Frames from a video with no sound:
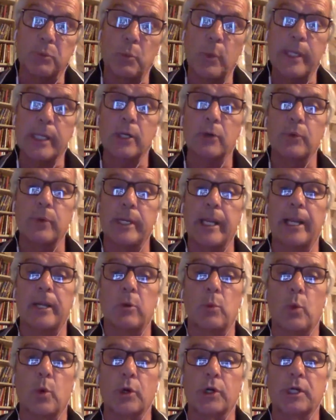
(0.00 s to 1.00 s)
We create a
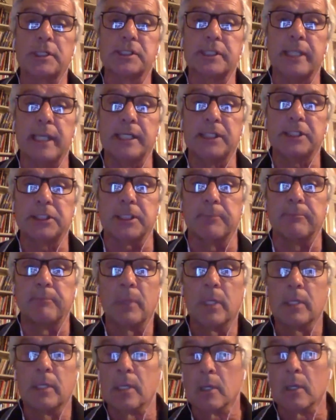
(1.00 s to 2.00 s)
workstation.
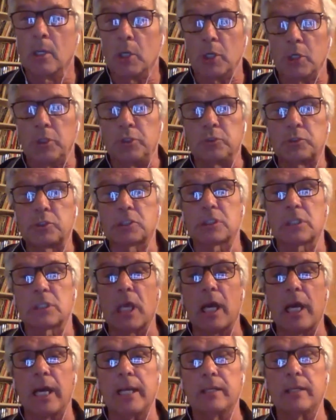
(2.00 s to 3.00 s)
You
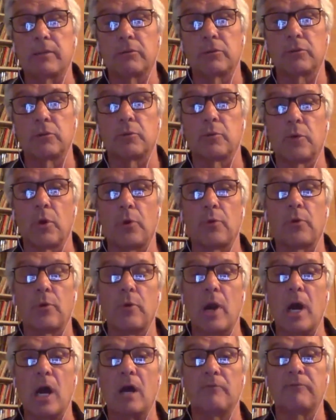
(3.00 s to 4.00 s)
slide the
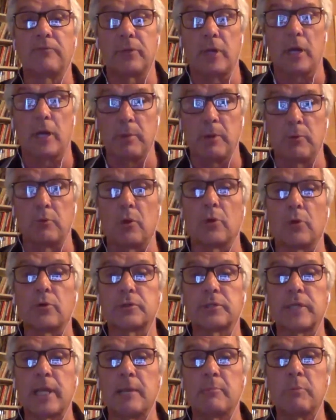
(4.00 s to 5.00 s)
rotor off the hub and rotor
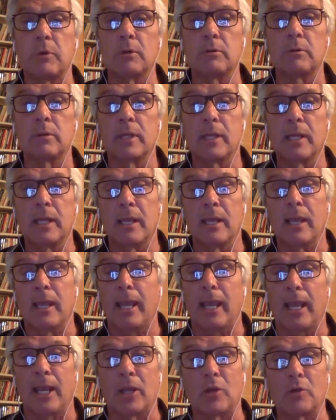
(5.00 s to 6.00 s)
table.
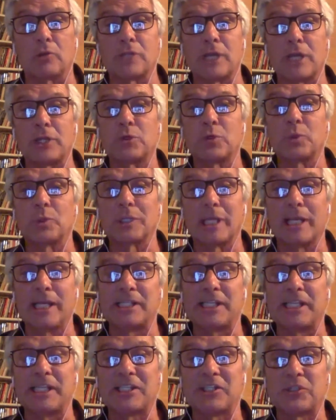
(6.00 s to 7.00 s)
It goes onto a
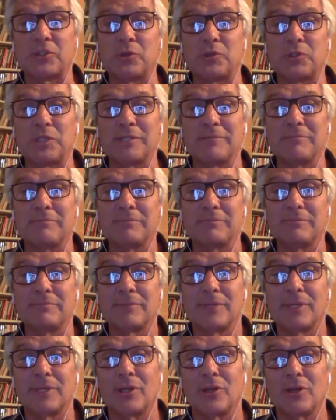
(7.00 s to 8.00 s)
Lazy Susan.
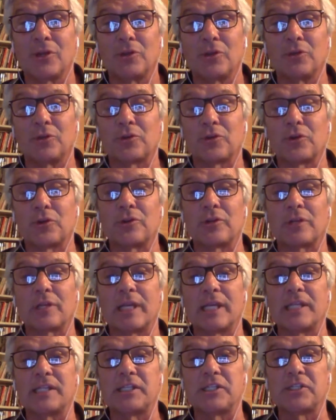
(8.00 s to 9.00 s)
You turn the
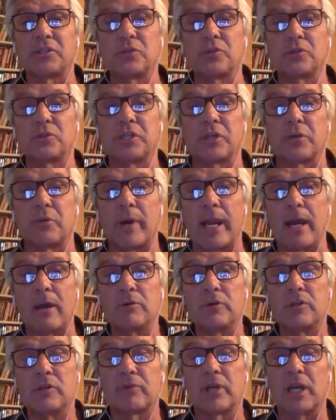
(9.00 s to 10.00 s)
Lazy Susan
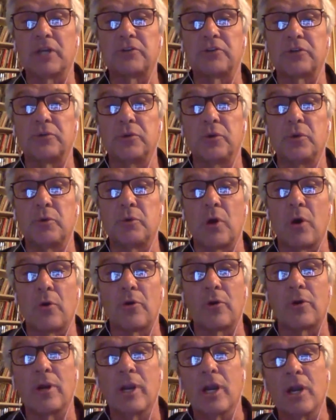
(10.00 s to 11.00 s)
around. You've got your new
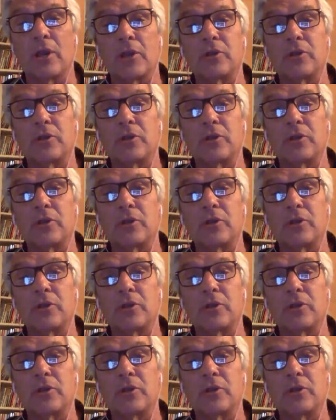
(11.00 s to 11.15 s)
rotor.